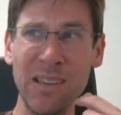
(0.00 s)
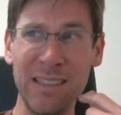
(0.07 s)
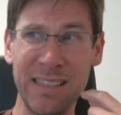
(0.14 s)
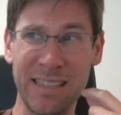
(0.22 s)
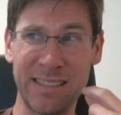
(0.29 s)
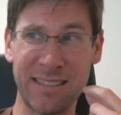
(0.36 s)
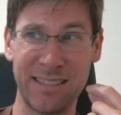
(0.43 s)

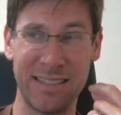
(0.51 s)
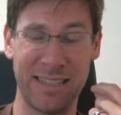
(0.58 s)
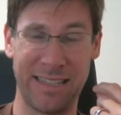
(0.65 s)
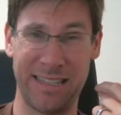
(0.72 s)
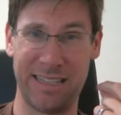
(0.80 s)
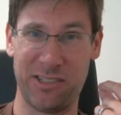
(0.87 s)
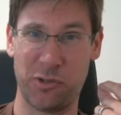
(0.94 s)
This,
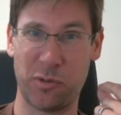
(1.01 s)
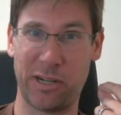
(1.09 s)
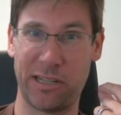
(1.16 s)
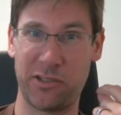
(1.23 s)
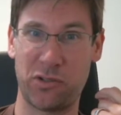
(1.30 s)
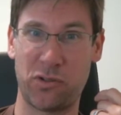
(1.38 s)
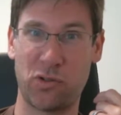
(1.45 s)
again, is what
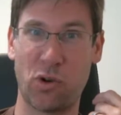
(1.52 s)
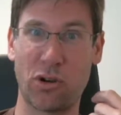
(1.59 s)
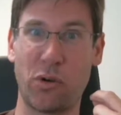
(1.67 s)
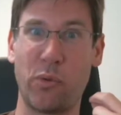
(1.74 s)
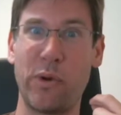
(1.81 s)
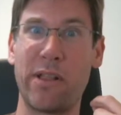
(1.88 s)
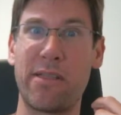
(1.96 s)
I
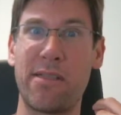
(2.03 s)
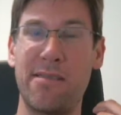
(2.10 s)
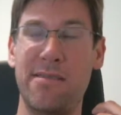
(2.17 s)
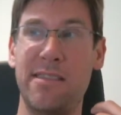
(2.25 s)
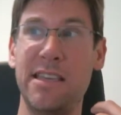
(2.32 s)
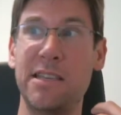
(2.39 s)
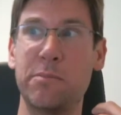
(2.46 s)
struggle with
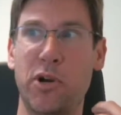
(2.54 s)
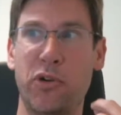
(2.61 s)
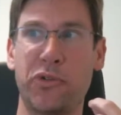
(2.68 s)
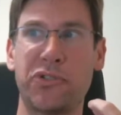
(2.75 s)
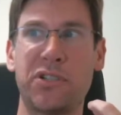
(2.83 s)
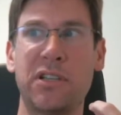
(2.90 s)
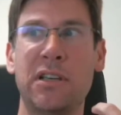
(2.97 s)
the
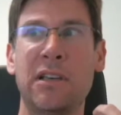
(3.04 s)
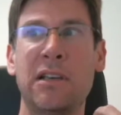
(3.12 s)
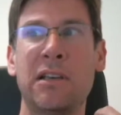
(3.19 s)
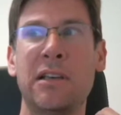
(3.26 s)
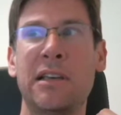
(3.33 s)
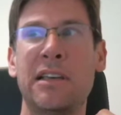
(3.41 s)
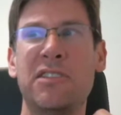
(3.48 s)
most.
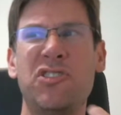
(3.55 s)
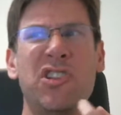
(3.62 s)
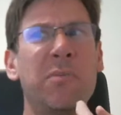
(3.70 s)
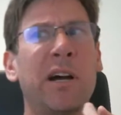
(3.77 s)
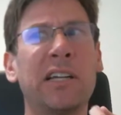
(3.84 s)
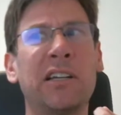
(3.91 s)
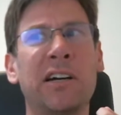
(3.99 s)
And she
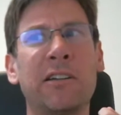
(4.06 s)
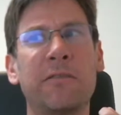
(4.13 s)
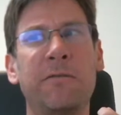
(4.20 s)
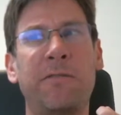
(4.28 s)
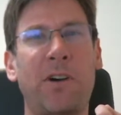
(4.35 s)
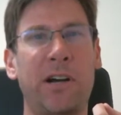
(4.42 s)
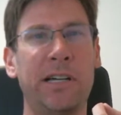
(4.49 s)
might not
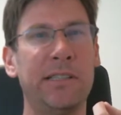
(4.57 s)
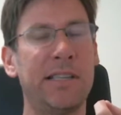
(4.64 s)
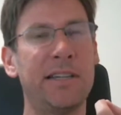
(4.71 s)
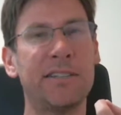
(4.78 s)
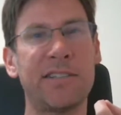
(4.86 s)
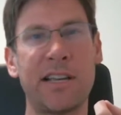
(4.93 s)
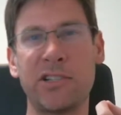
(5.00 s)
find
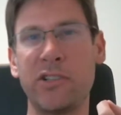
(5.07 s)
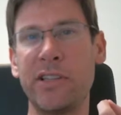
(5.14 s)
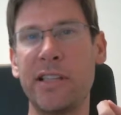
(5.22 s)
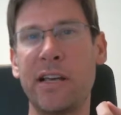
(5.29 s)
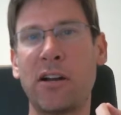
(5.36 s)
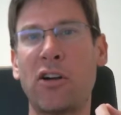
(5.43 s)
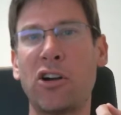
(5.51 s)
that it's actually
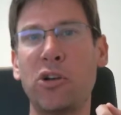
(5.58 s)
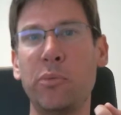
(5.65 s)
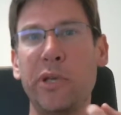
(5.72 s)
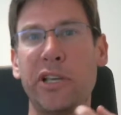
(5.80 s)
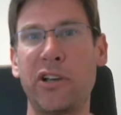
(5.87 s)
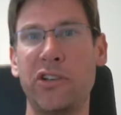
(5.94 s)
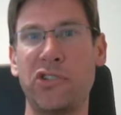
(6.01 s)
that hard
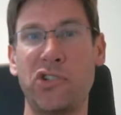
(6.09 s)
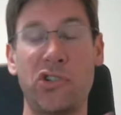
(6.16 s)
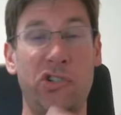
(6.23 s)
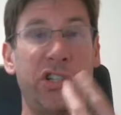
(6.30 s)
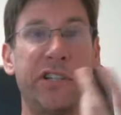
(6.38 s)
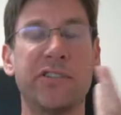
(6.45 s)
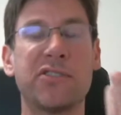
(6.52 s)
because
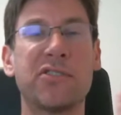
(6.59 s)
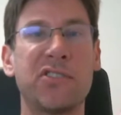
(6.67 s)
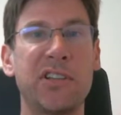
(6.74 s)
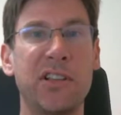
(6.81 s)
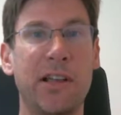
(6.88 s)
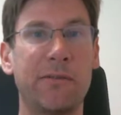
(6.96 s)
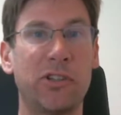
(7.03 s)
she is a
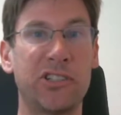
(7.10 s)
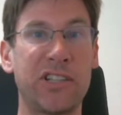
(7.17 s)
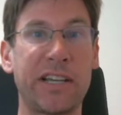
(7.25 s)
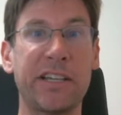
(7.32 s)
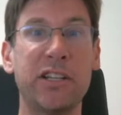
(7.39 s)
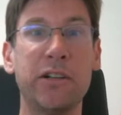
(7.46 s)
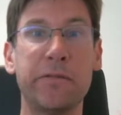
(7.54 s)
C-level
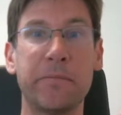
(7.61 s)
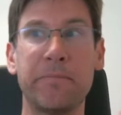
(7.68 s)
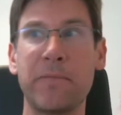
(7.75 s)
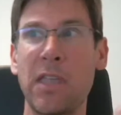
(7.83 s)
executive.